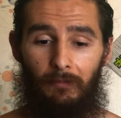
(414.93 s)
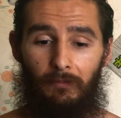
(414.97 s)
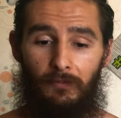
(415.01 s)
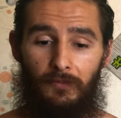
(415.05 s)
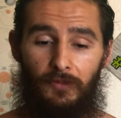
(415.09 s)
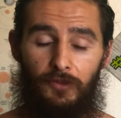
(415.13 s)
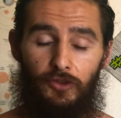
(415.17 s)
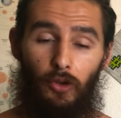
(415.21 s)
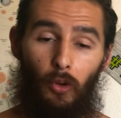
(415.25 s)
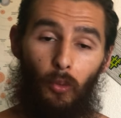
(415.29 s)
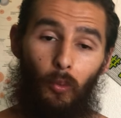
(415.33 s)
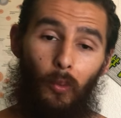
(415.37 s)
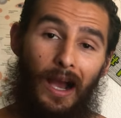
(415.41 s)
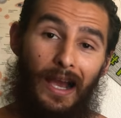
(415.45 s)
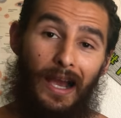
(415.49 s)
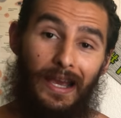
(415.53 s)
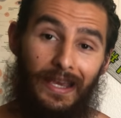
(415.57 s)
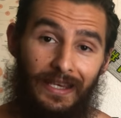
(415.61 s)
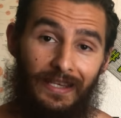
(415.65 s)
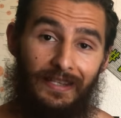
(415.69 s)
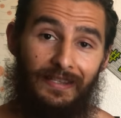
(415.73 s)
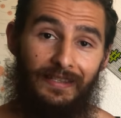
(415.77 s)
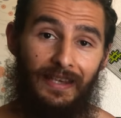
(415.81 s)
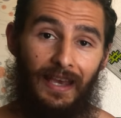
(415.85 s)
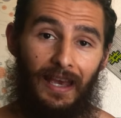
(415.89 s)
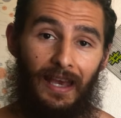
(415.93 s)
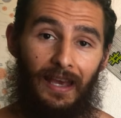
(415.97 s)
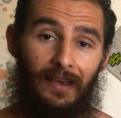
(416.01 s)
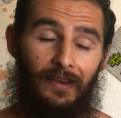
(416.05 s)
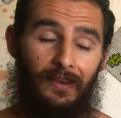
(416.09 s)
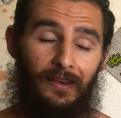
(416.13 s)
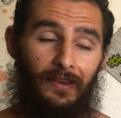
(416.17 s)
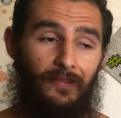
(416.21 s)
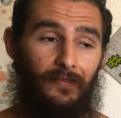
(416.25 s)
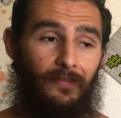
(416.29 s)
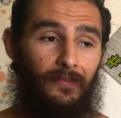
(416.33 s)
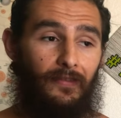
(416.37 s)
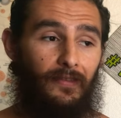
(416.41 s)
So why is that?
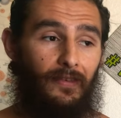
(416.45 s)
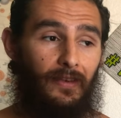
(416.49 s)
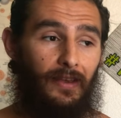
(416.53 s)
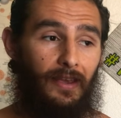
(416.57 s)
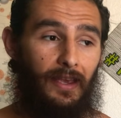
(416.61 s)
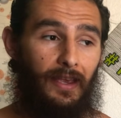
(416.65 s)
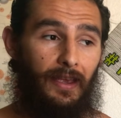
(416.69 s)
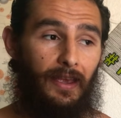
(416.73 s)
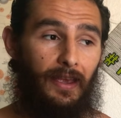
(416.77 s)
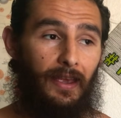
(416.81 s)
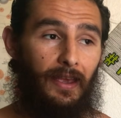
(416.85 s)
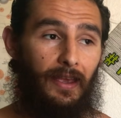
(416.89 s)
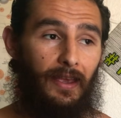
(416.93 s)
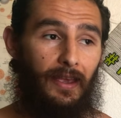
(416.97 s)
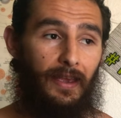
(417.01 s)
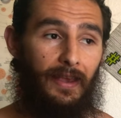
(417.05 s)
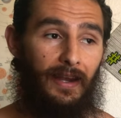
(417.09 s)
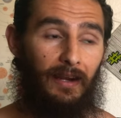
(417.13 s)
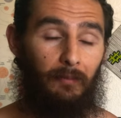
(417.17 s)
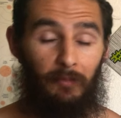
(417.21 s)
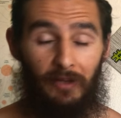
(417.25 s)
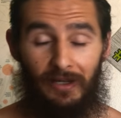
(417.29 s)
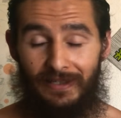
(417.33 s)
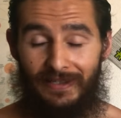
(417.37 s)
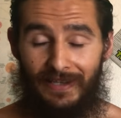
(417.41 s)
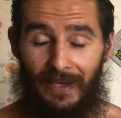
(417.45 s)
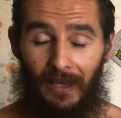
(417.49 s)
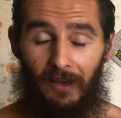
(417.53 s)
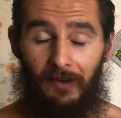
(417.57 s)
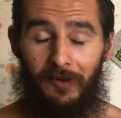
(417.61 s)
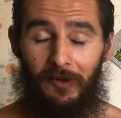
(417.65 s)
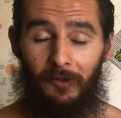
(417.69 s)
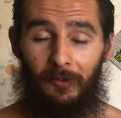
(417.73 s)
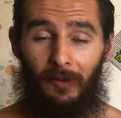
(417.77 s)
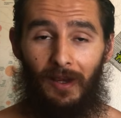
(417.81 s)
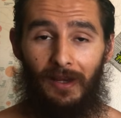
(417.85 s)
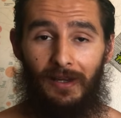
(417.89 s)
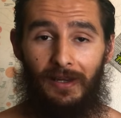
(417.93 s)
And I'm going to tell
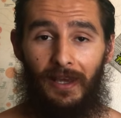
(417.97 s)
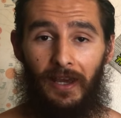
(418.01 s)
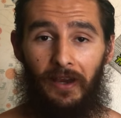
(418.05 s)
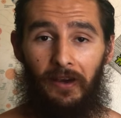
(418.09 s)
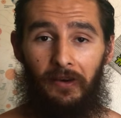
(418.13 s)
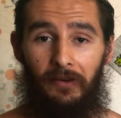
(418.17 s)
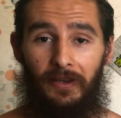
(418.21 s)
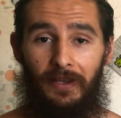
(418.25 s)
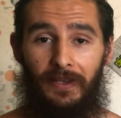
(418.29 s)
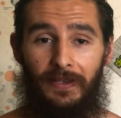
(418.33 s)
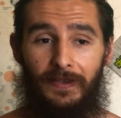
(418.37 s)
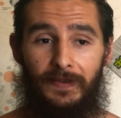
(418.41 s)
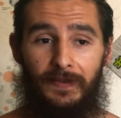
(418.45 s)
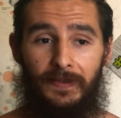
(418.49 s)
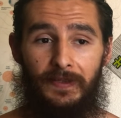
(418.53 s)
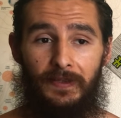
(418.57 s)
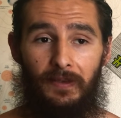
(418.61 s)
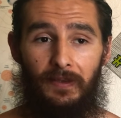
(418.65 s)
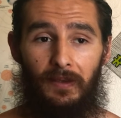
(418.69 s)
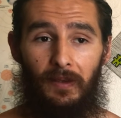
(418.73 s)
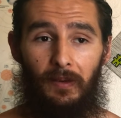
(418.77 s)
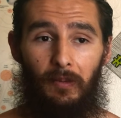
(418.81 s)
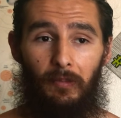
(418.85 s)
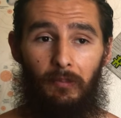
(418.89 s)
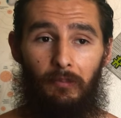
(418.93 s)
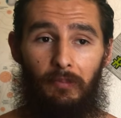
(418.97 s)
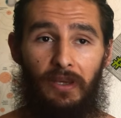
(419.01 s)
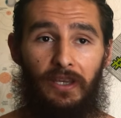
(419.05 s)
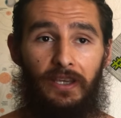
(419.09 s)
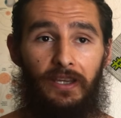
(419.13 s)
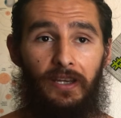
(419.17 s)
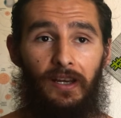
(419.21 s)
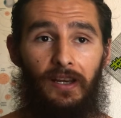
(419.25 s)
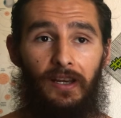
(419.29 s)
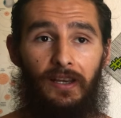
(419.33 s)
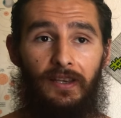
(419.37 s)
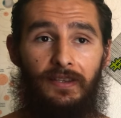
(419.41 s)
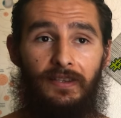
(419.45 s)
you right now, it's
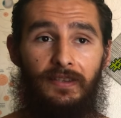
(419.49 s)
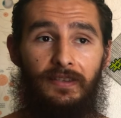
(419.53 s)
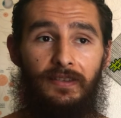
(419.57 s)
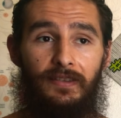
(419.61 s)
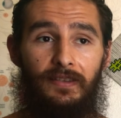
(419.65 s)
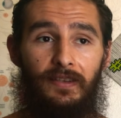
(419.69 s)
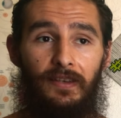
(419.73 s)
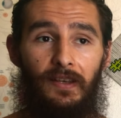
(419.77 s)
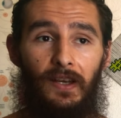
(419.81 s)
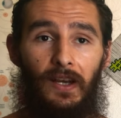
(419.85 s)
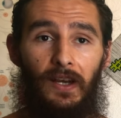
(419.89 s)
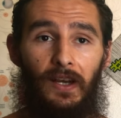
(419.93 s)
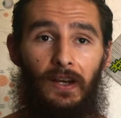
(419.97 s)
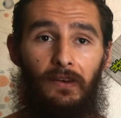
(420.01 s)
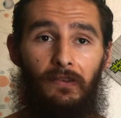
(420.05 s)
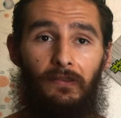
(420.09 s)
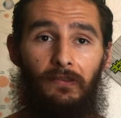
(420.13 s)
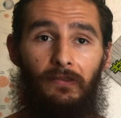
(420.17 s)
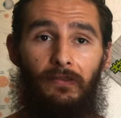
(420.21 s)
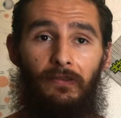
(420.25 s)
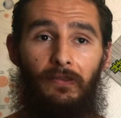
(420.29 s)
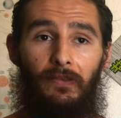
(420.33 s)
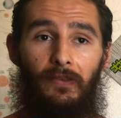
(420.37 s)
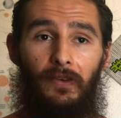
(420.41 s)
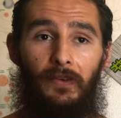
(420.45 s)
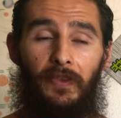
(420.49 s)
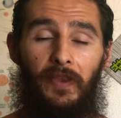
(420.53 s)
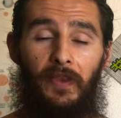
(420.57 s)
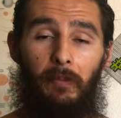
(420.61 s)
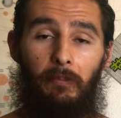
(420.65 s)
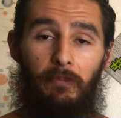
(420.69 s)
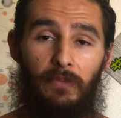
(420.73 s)
because of the